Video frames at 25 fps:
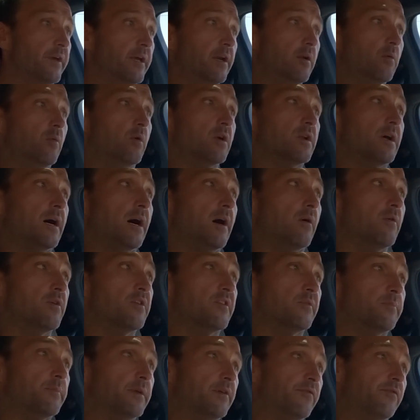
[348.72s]
kilowatt
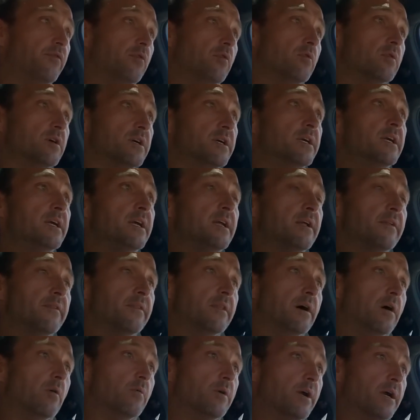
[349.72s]
hours before.
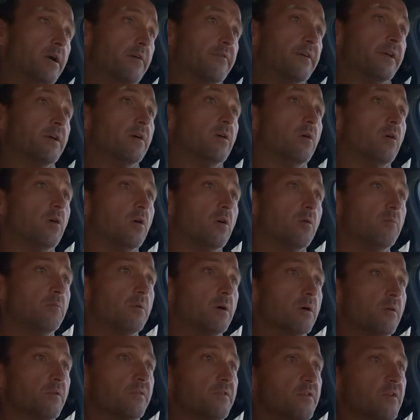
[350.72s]
Now we're having
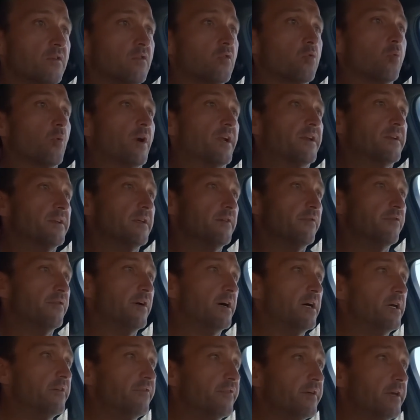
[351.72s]
almost
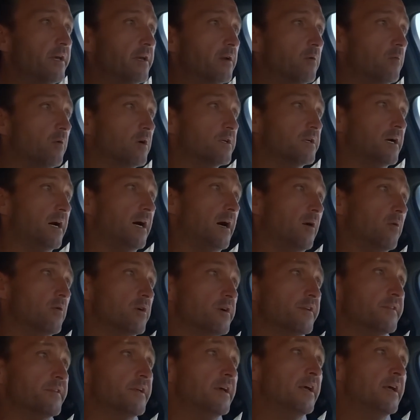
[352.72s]
25 kilowatt hours.